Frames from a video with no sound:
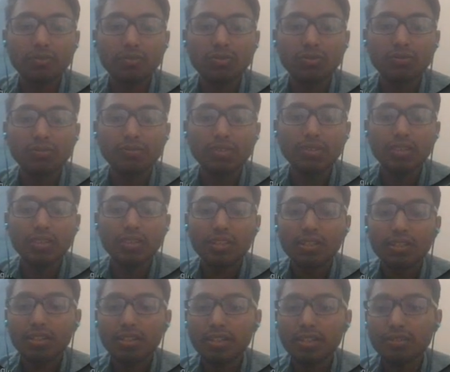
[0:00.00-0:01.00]
So
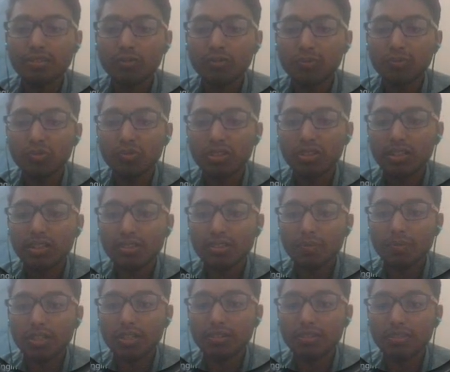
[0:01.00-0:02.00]
let's move to the next
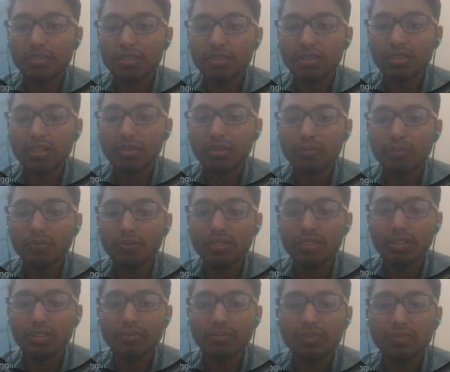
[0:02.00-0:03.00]
part, and then I've
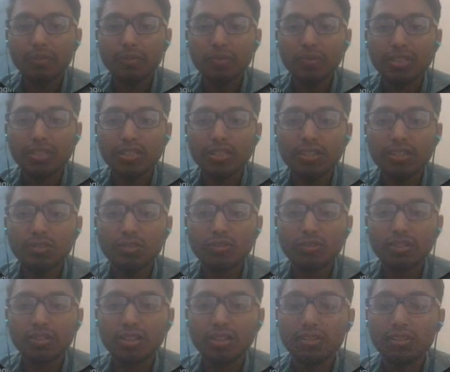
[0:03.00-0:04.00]
done the PCA
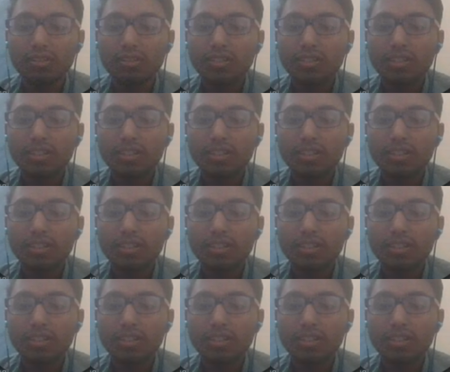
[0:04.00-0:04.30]
on the